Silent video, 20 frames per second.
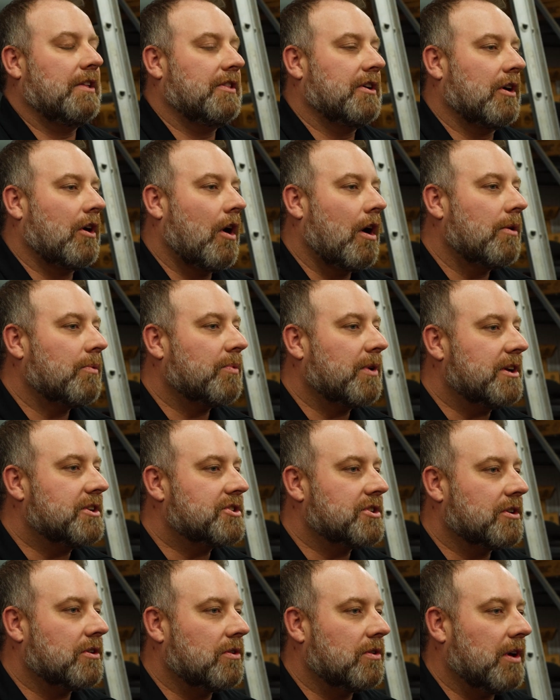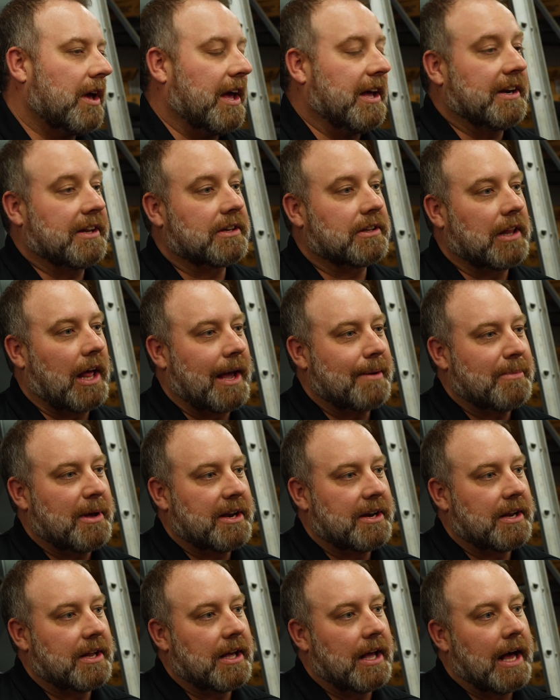There are regional and
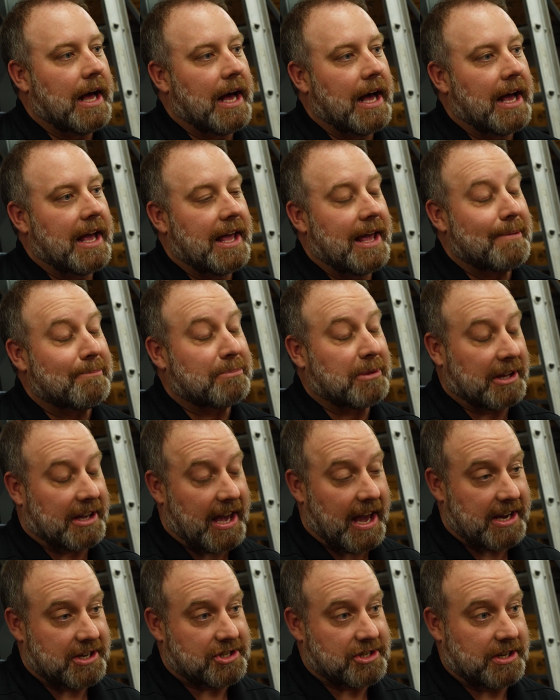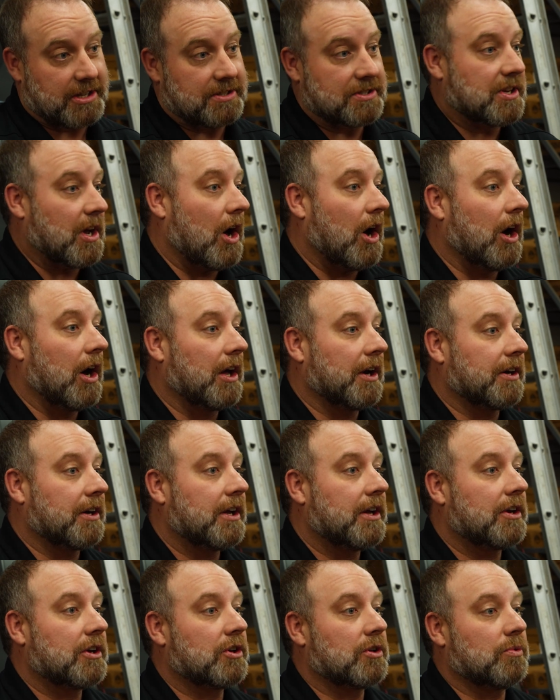climate implications on
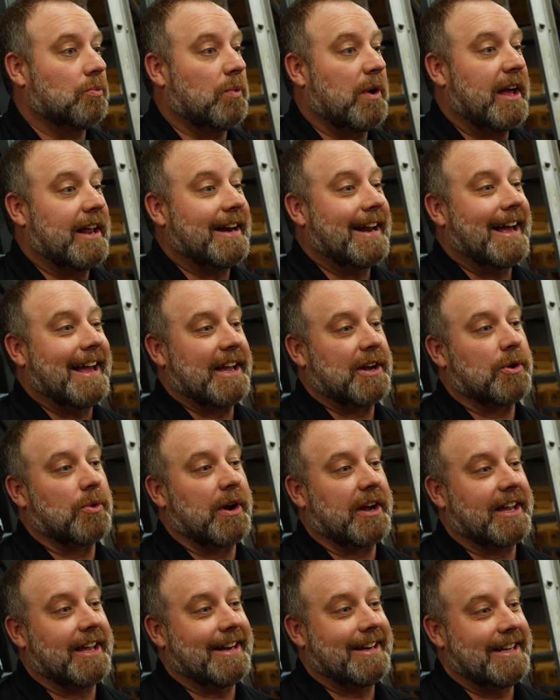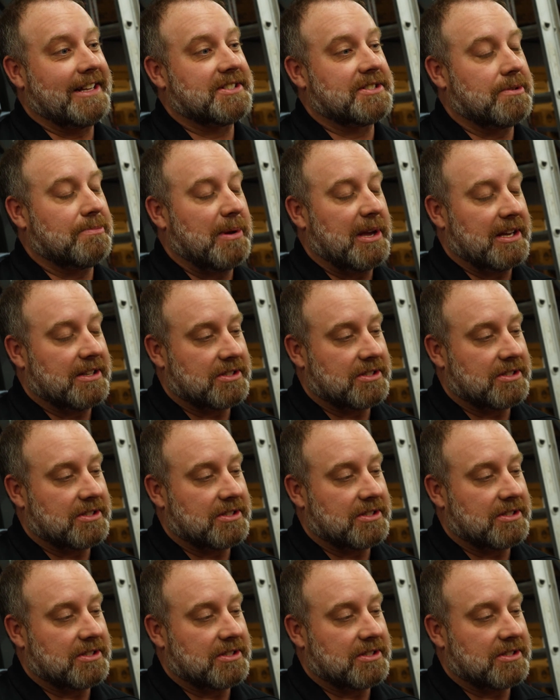when a cricket needs to be